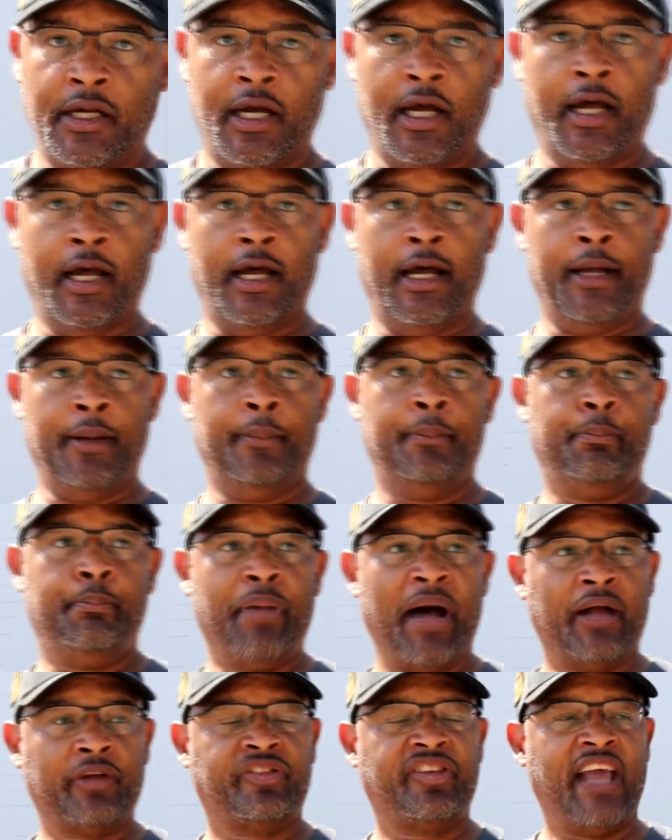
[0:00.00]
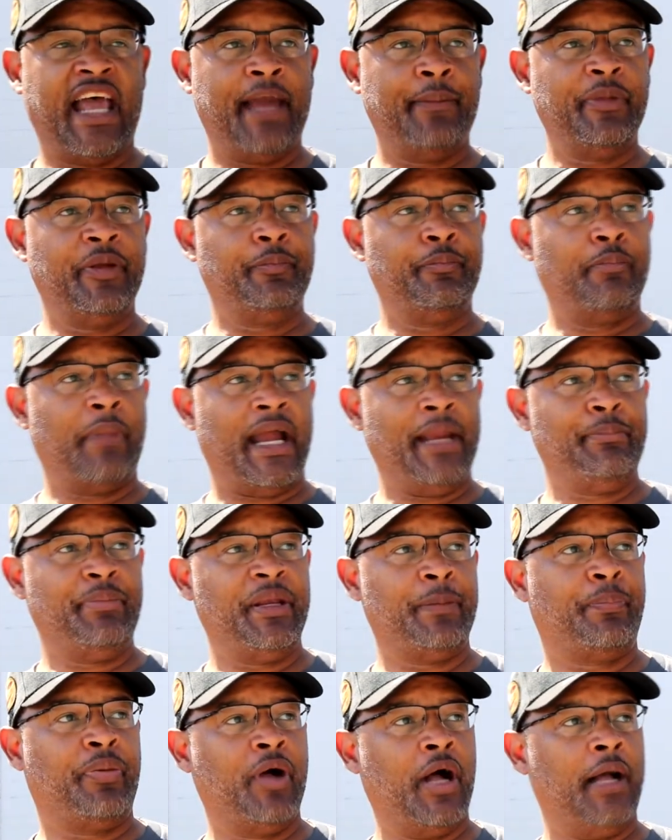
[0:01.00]
Uh, about time it might
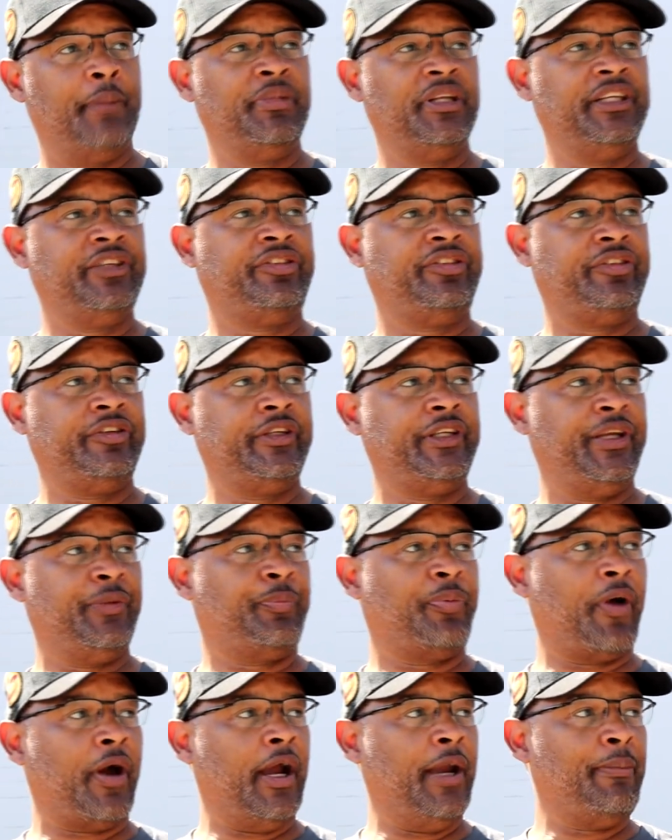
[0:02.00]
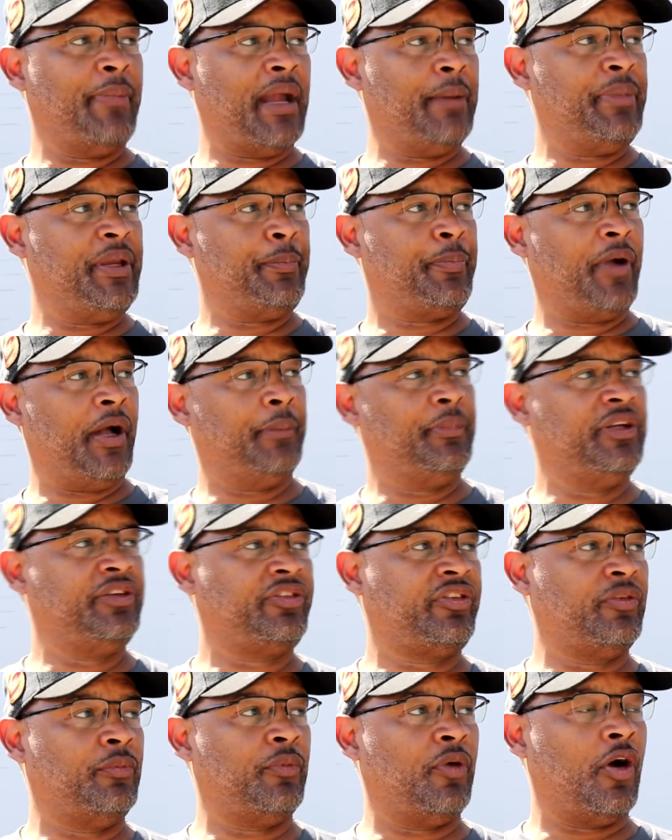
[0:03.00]
be published. It probably might be
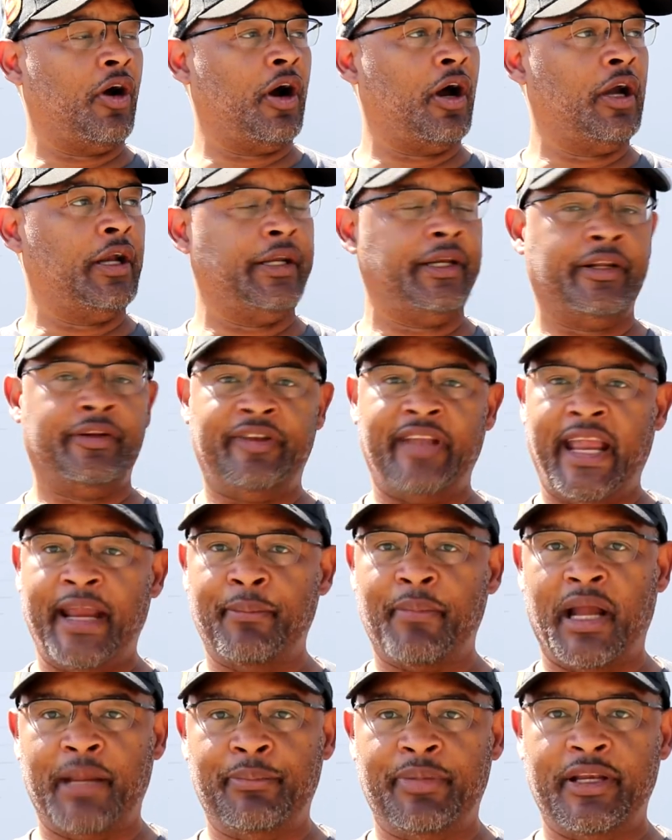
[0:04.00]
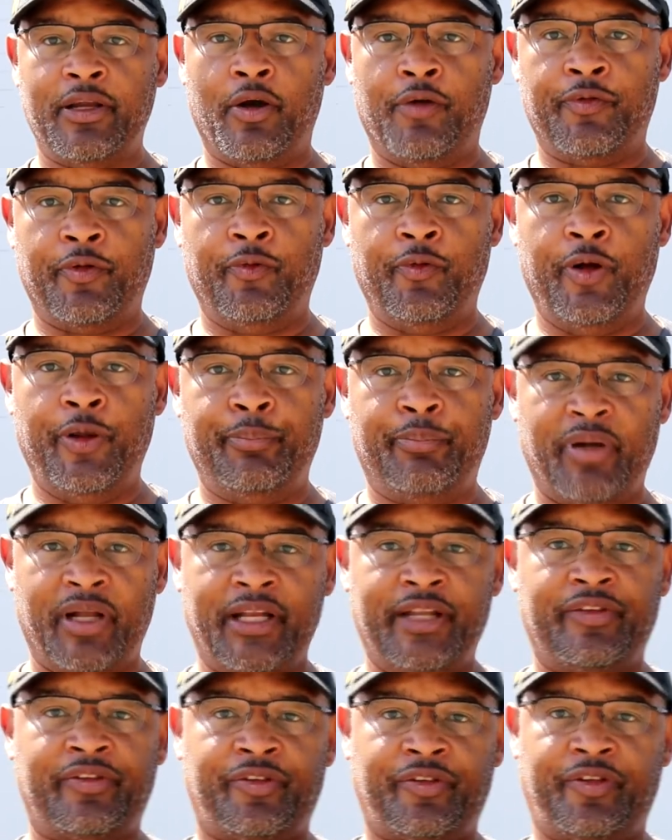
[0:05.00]
published tomorrow and the day might be over with,
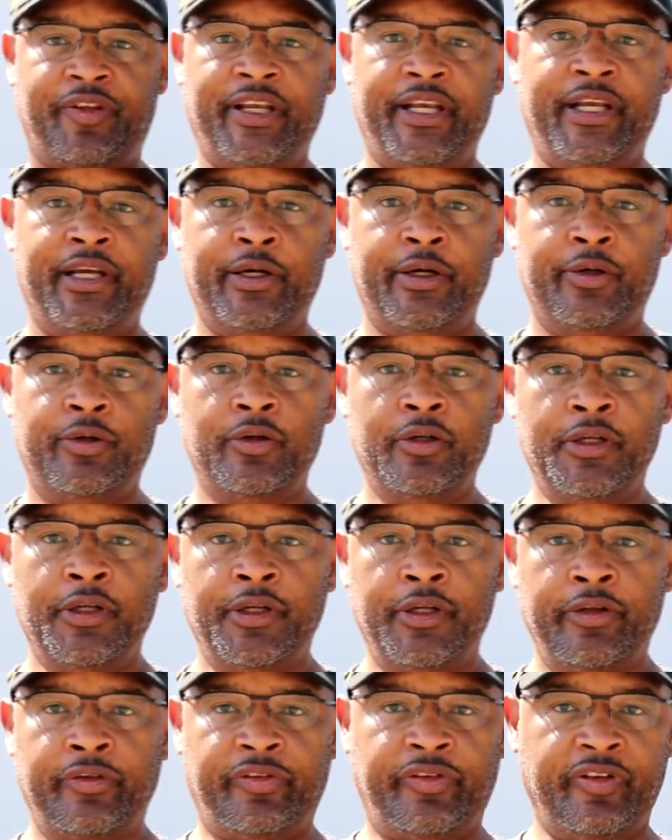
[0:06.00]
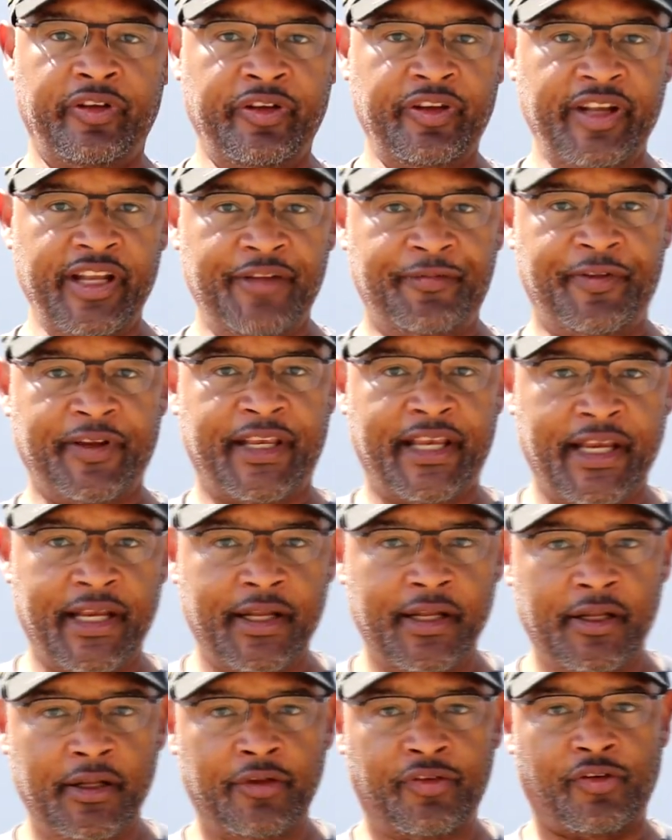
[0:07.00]
but it's still
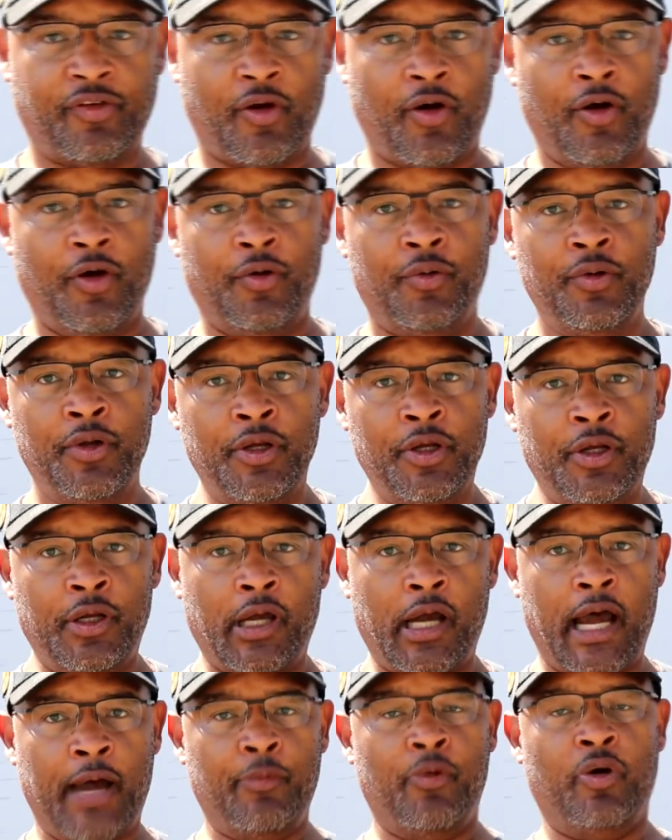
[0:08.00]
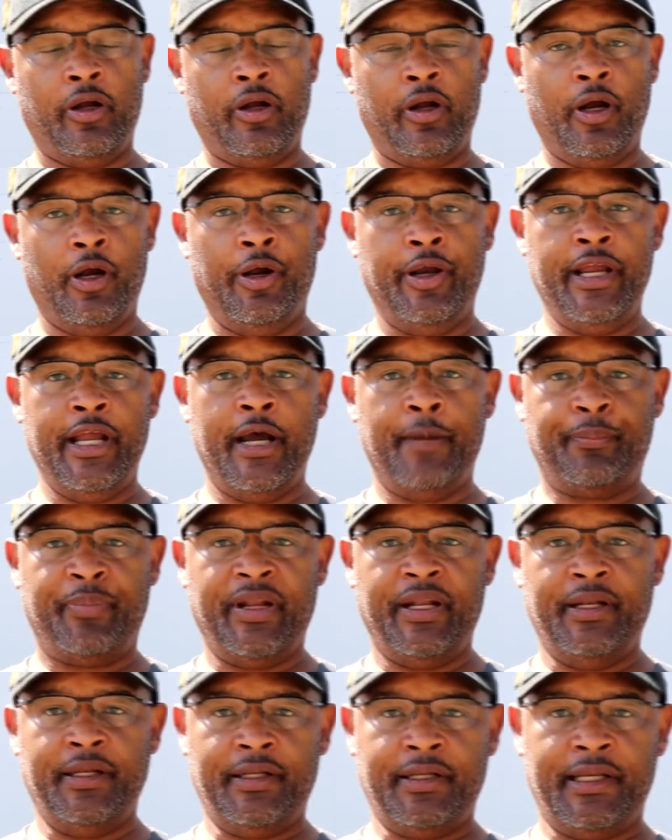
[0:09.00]
significant. So I to hurry up
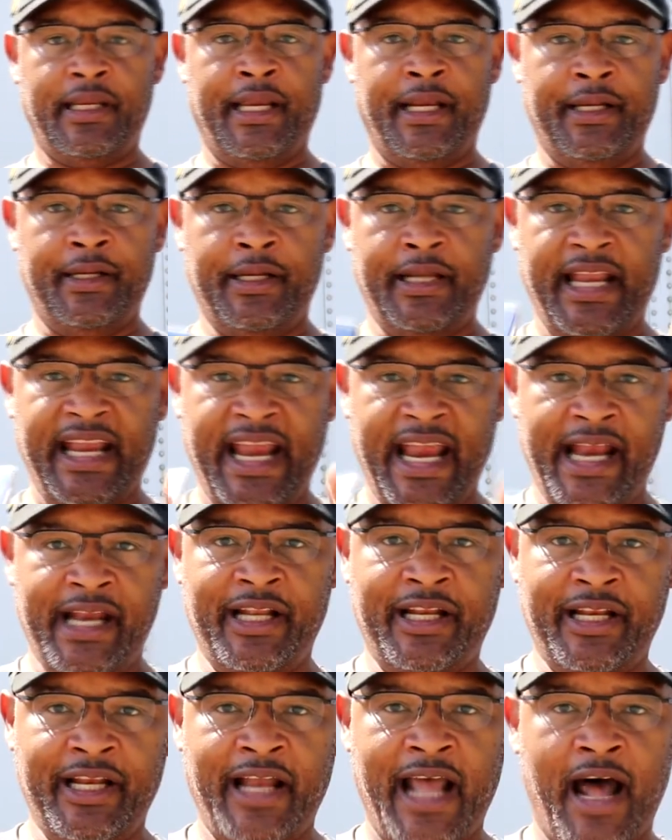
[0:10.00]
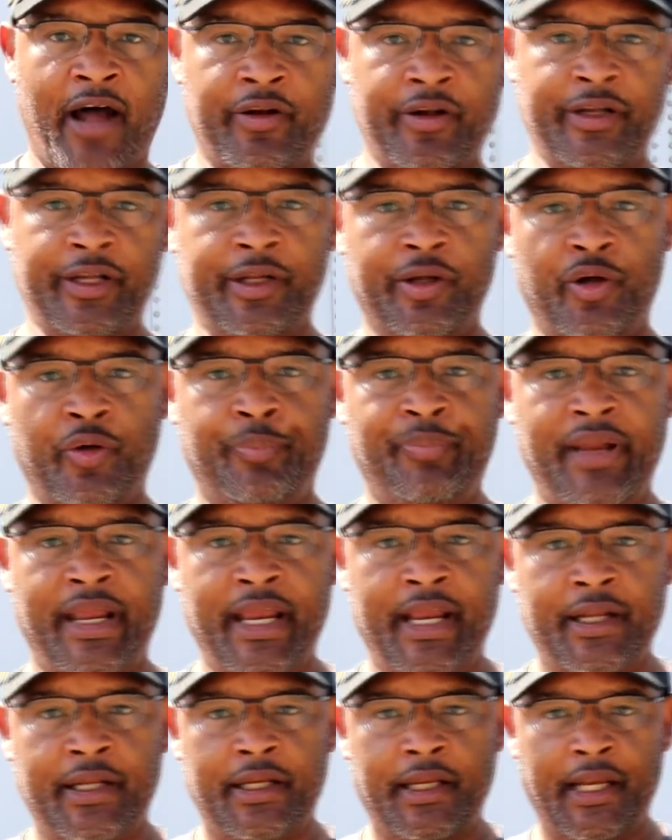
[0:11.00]
and, and edit it out a little
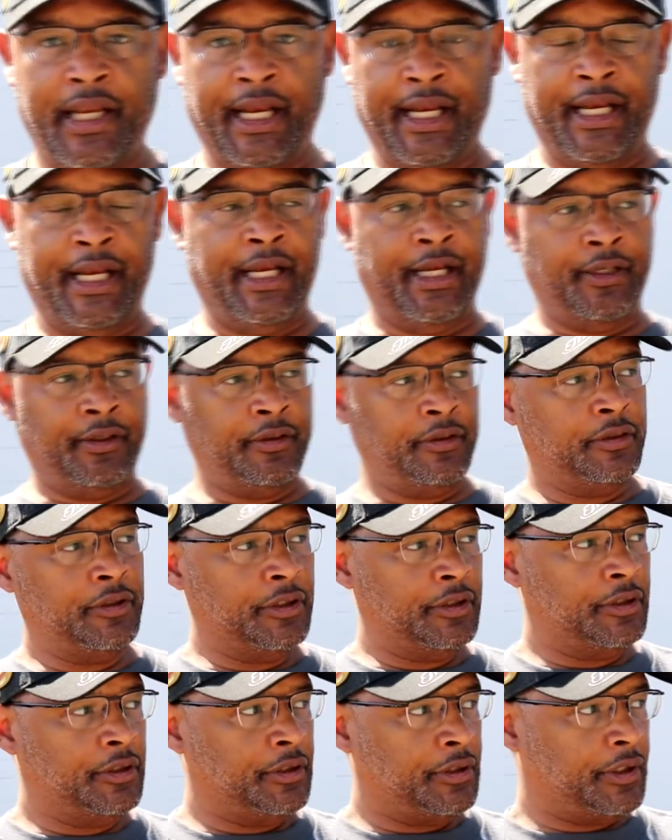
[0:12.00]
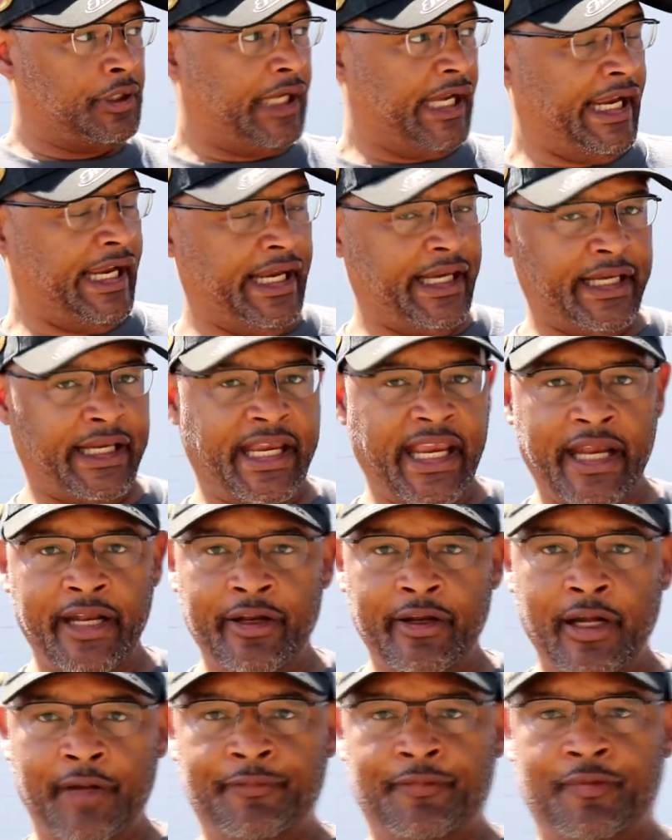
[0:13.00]
bit and and
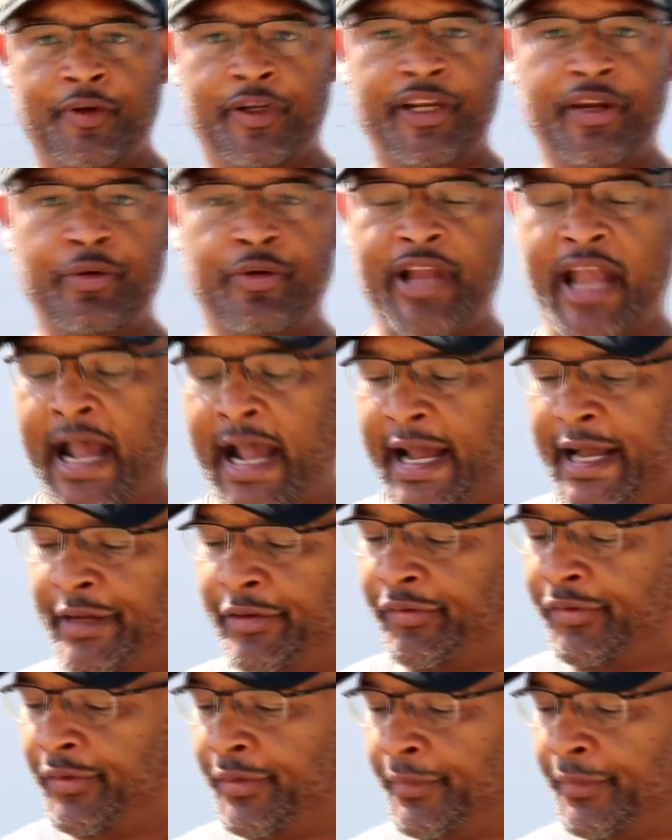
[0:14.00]
get it up for you guys.